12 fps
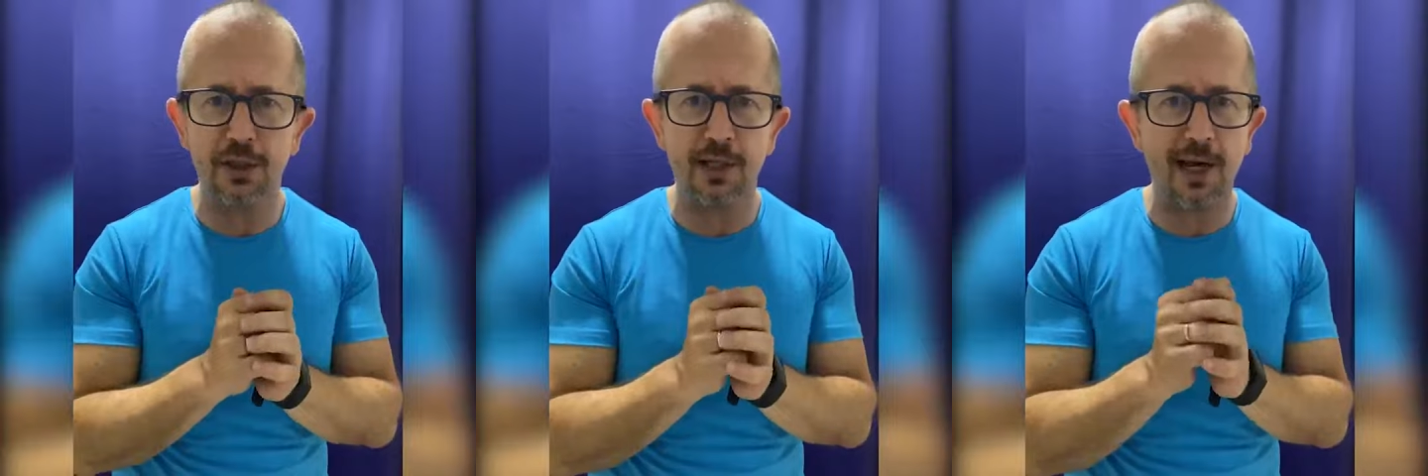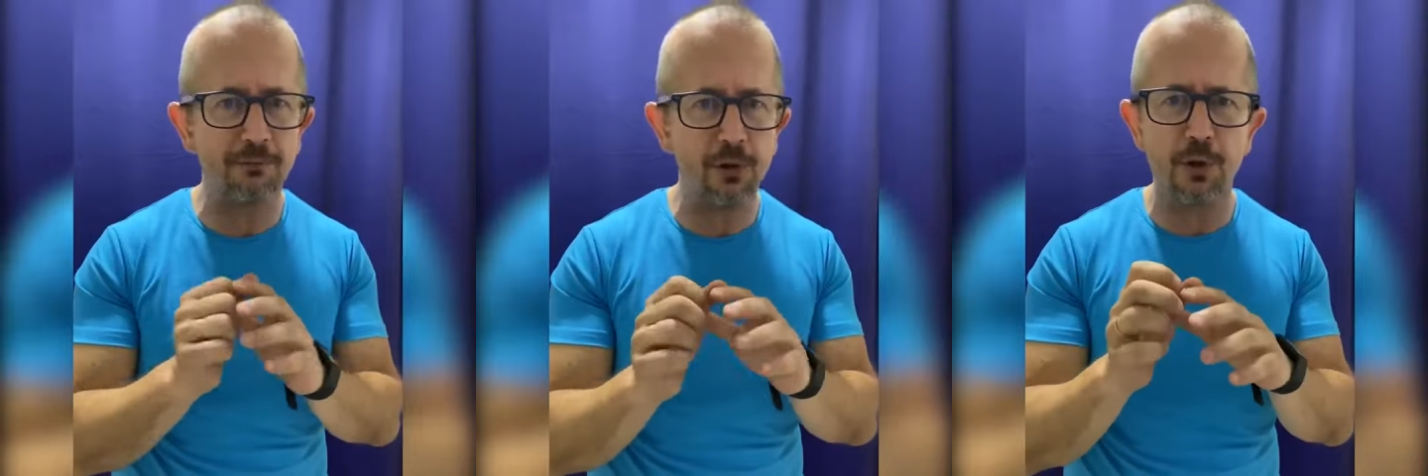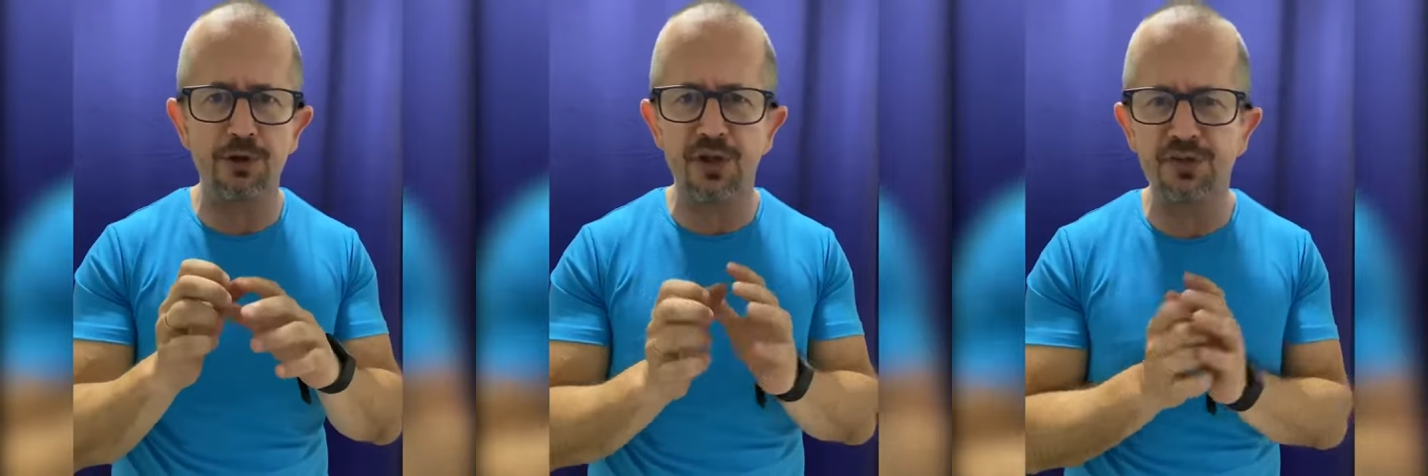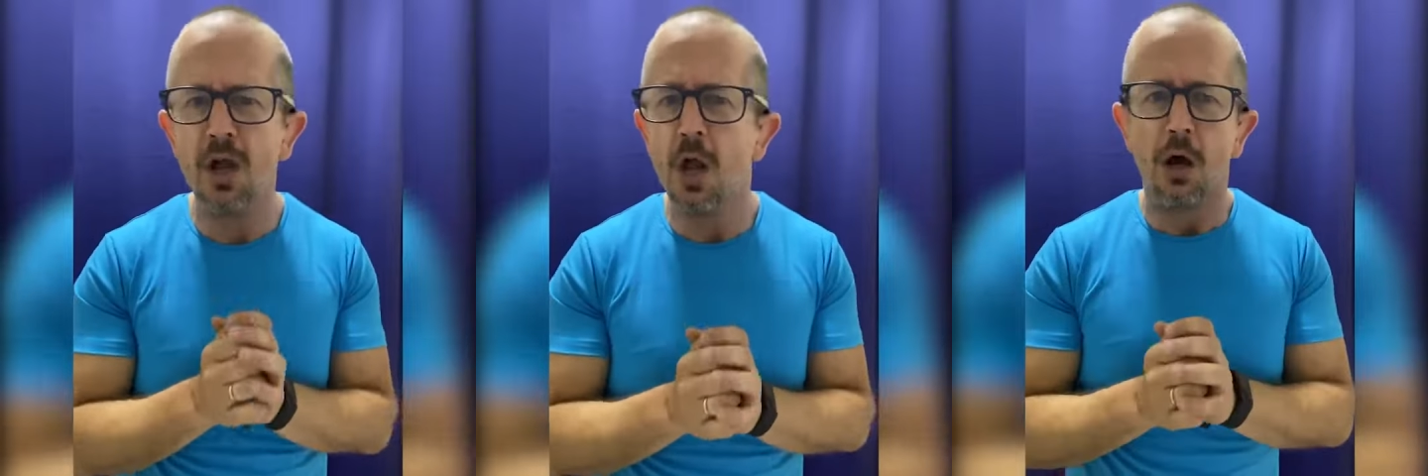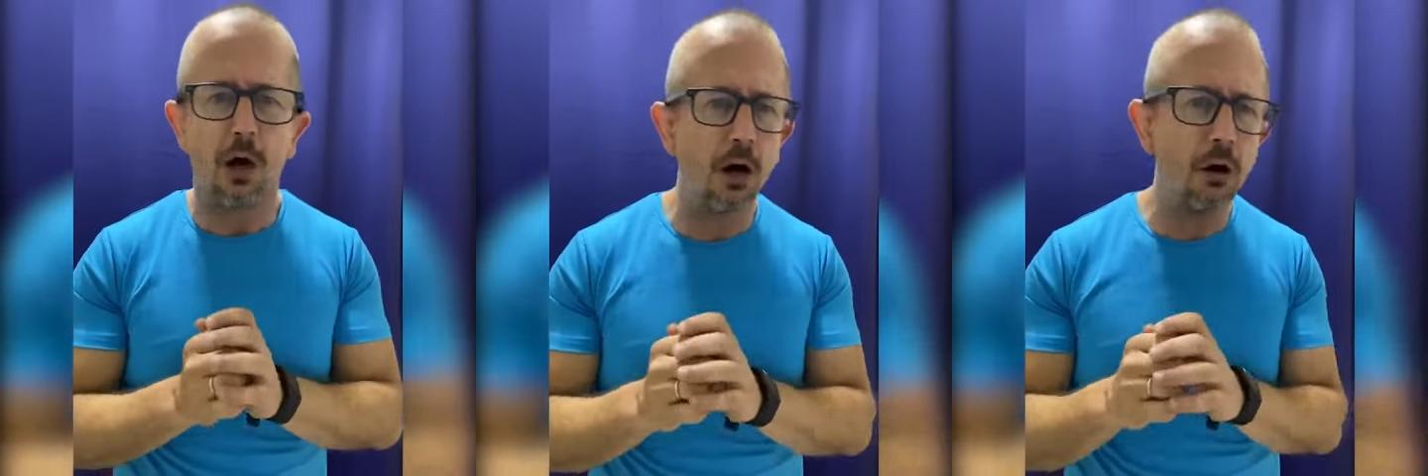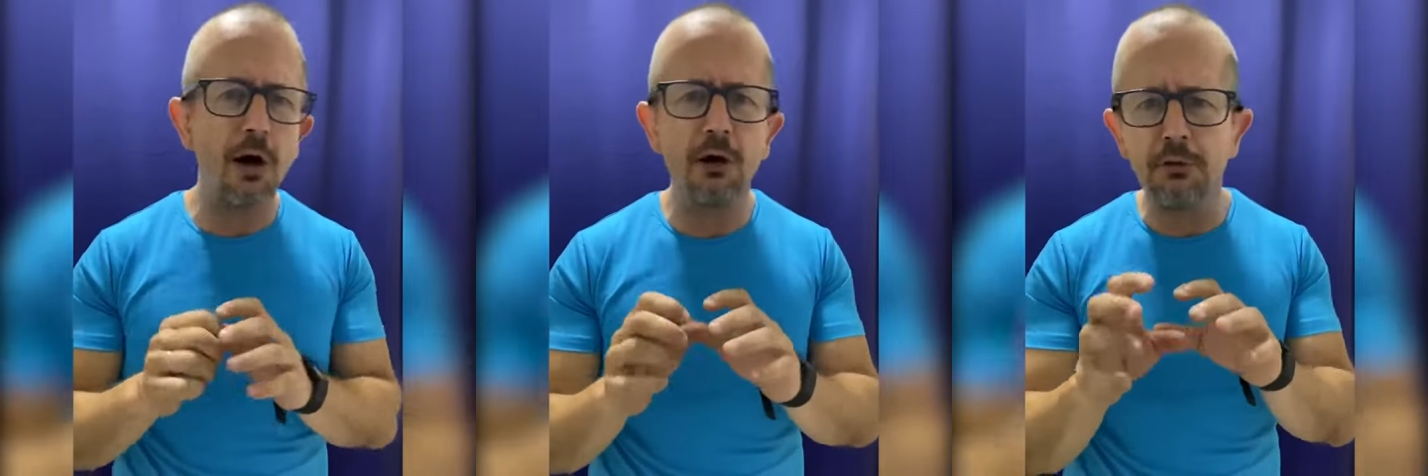And everyone says,
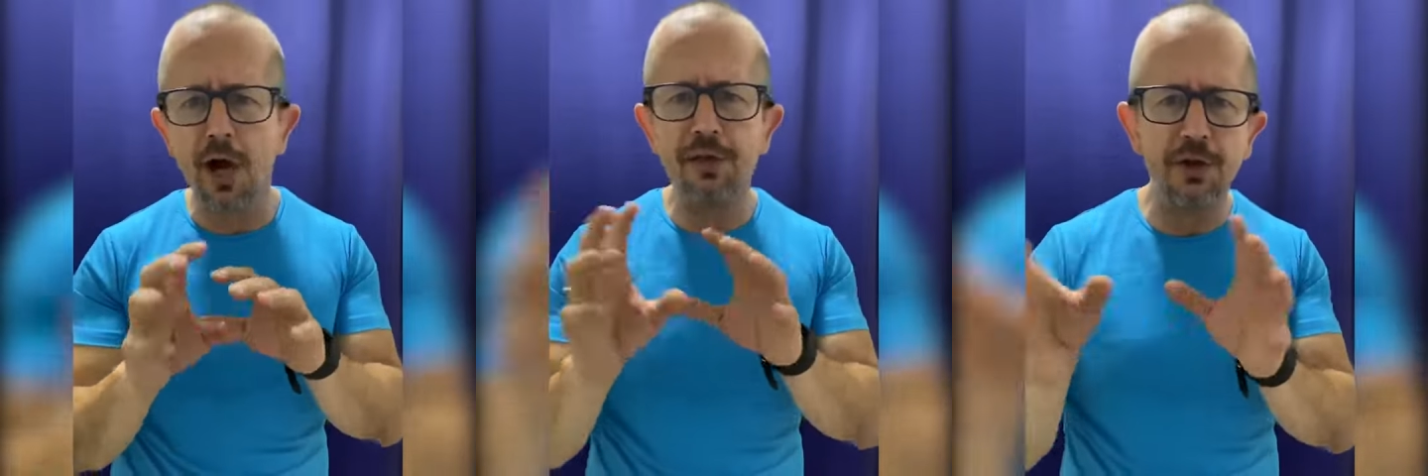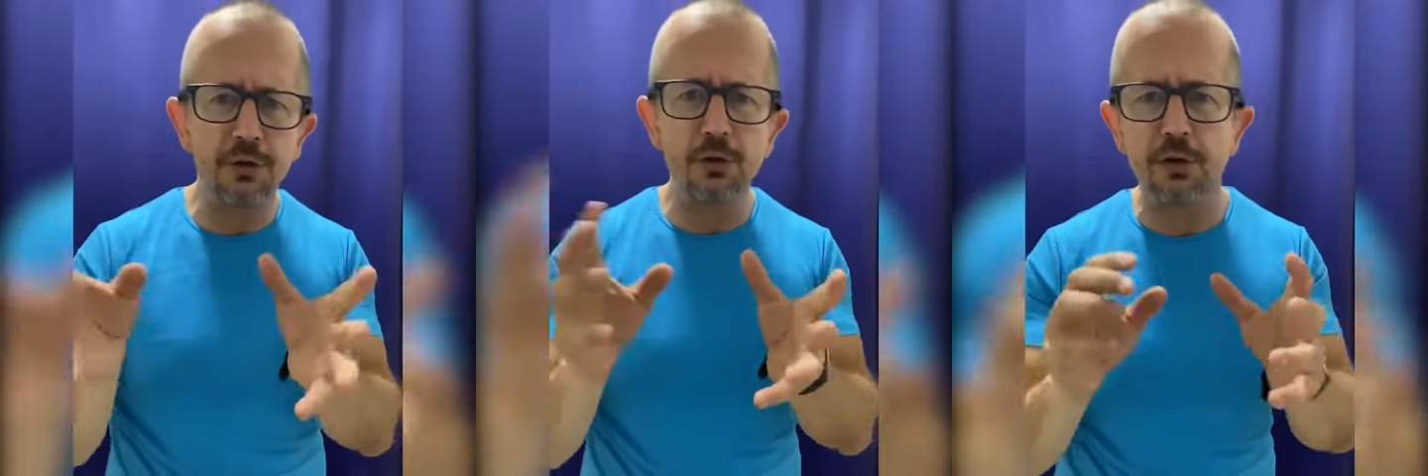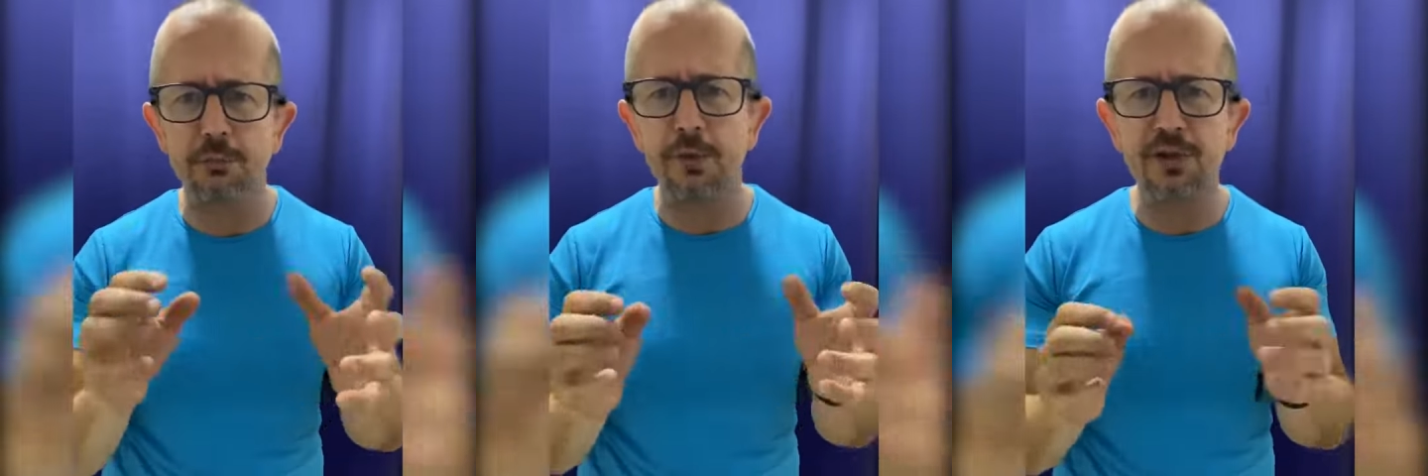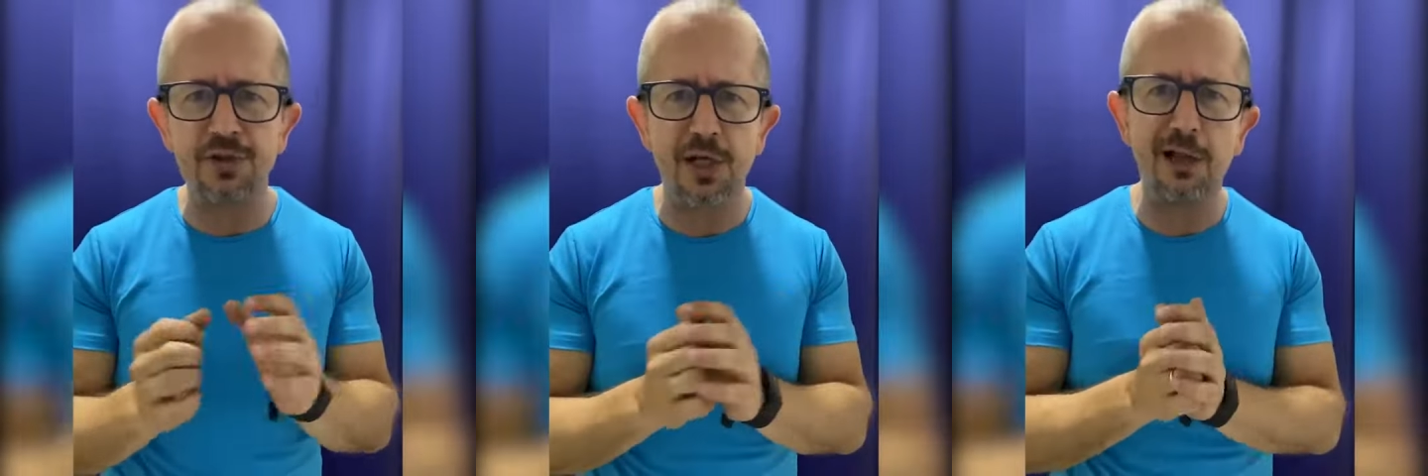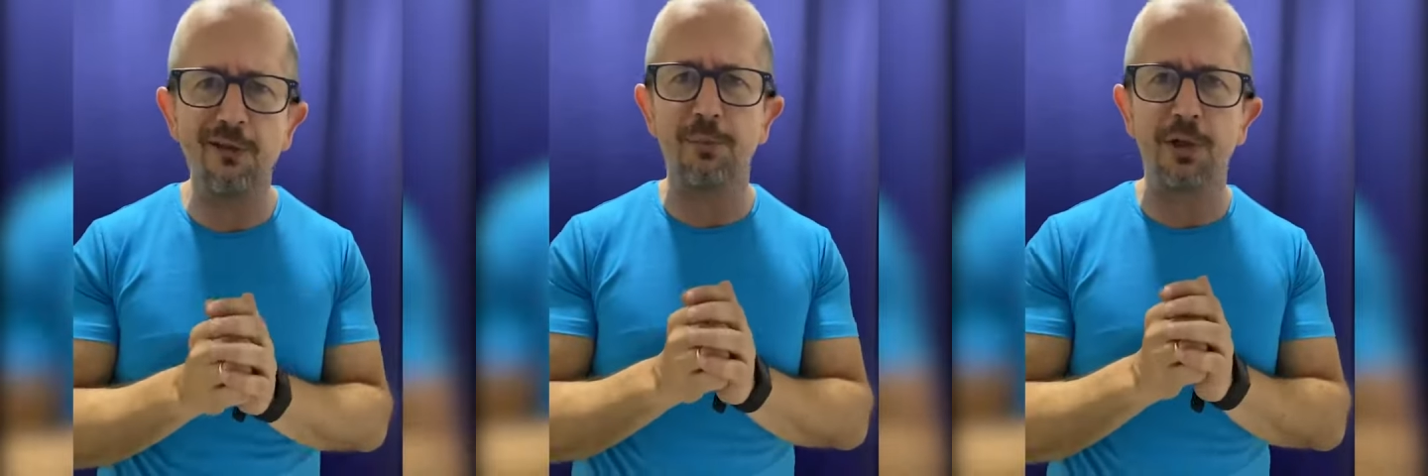oh, I'd rather do it myself,